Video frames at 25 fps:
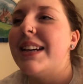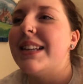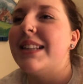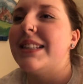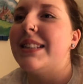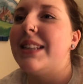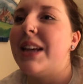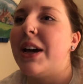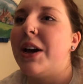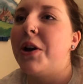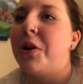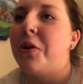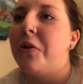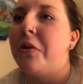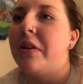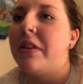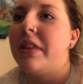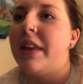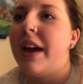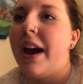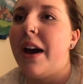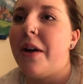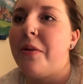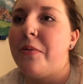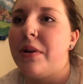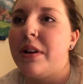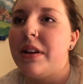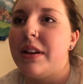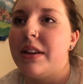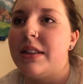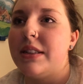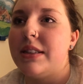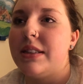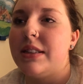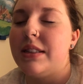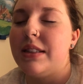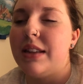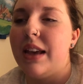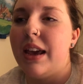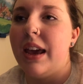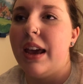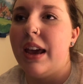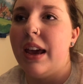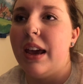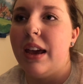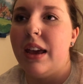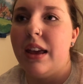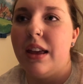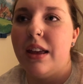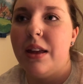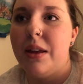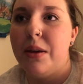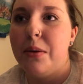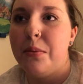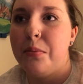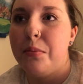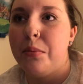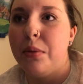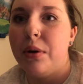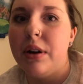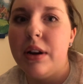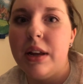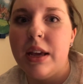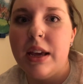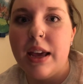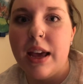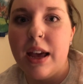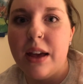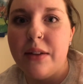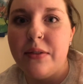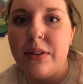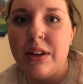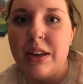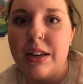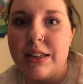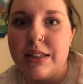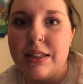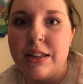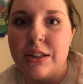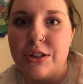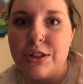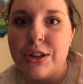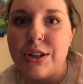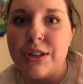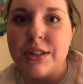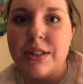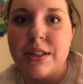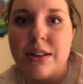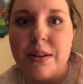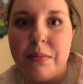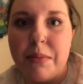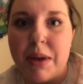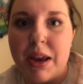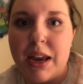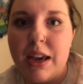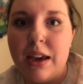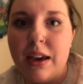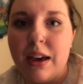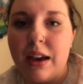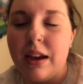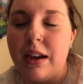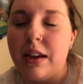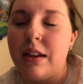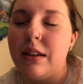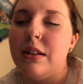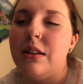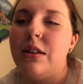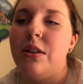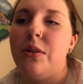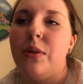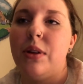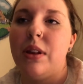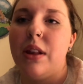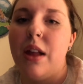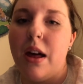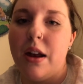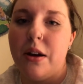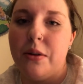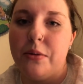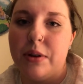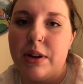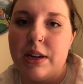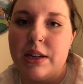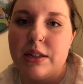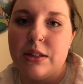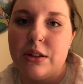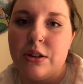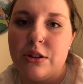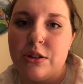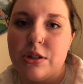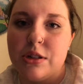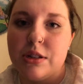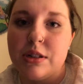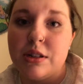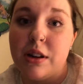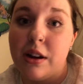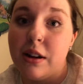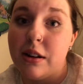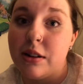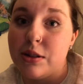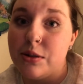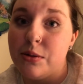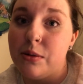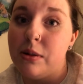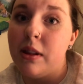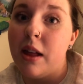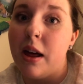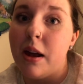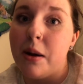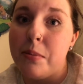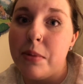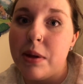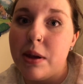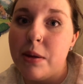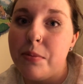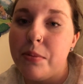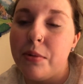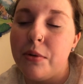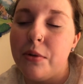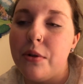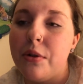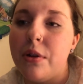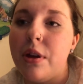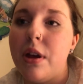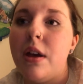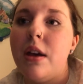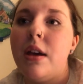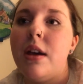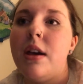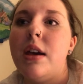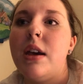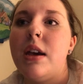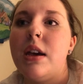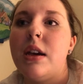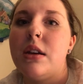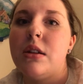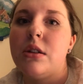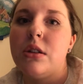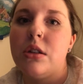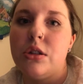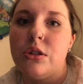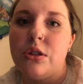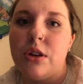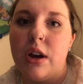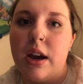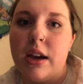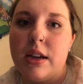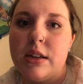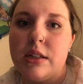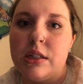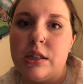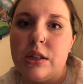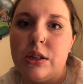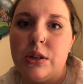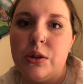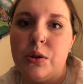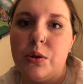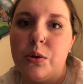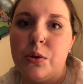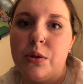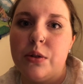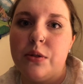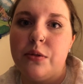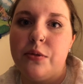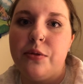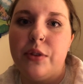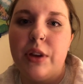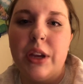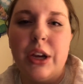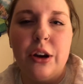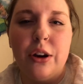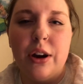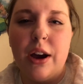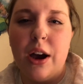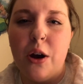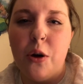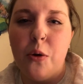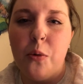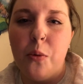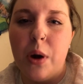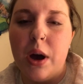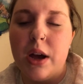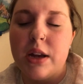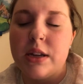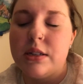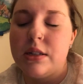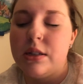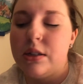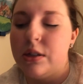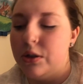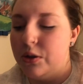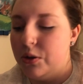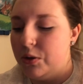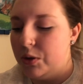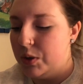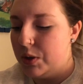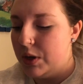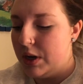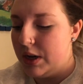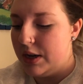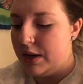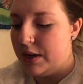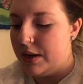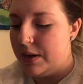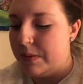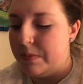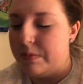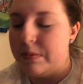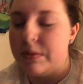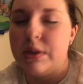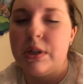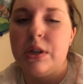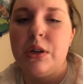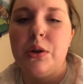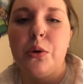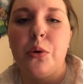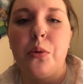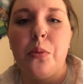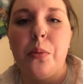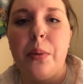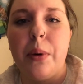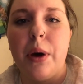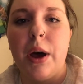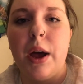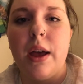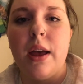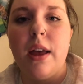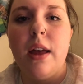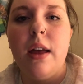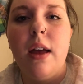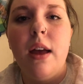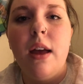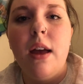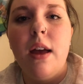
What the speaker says: So that was a pretty heavy decision to make. I had to do a lot of research and talk to a lot of people to try to figure out what to do, but